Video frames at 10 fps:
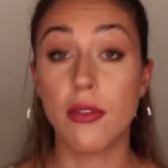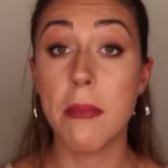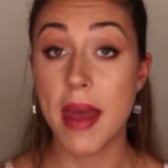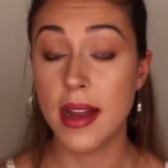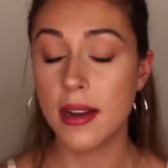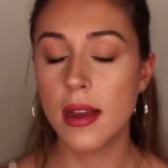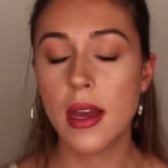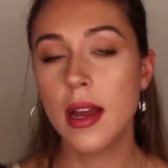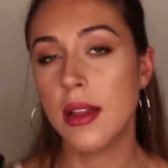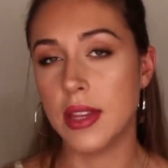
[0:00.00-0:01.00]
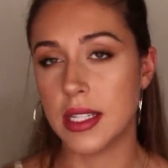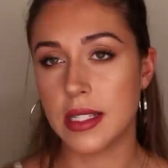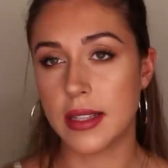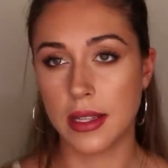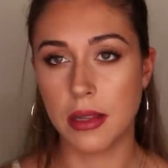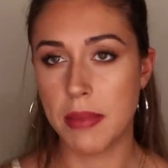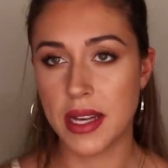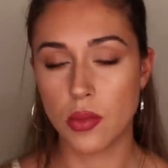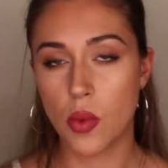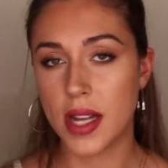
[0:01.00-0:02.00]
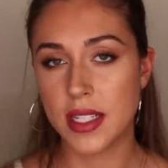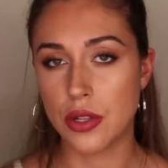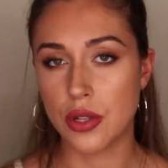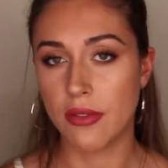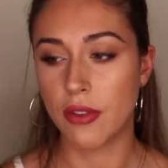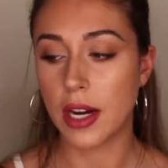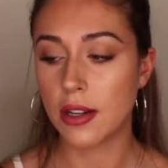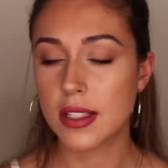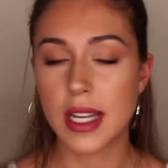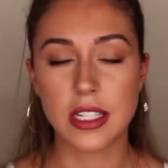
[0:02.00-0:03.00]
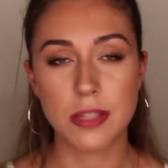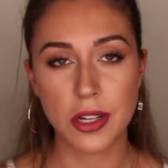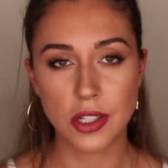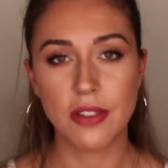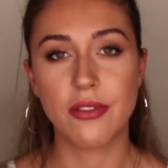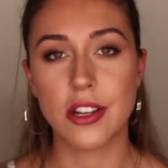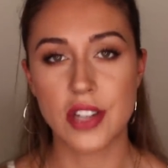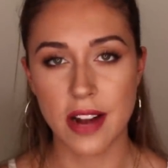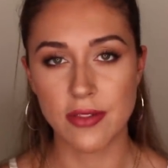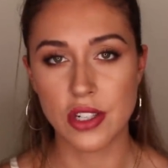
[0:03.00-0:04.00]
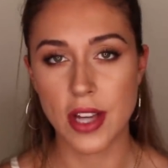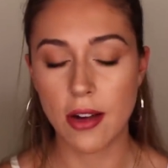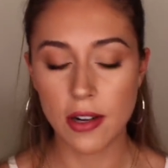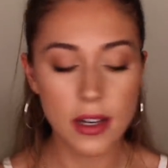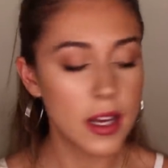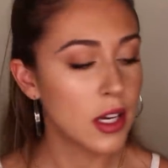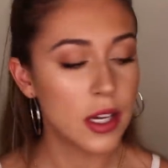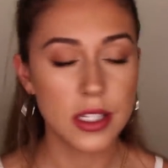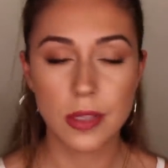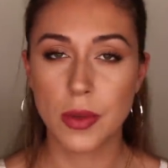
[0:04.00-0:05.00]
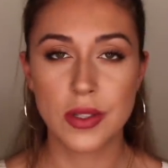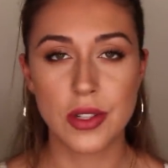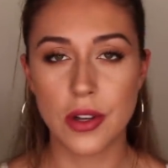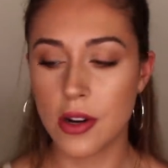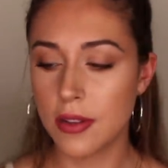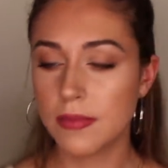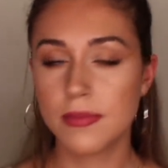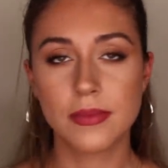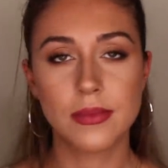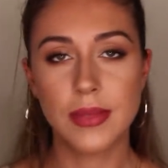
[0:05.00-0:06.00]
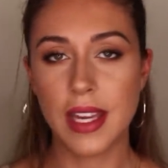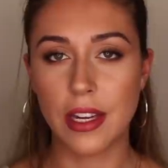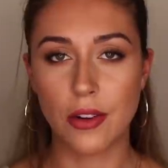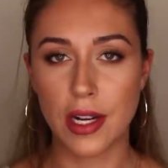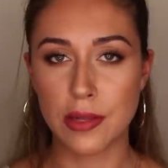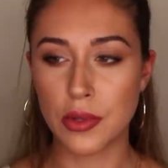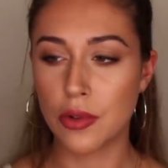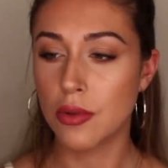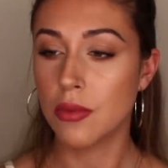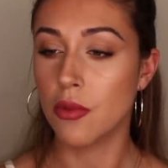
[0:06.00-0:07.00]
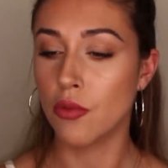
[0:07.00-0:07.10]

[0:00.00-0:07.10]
For men, this is like the best white t-shirt fragrance, and especially fresh out of the shower, spritz it on, incredible.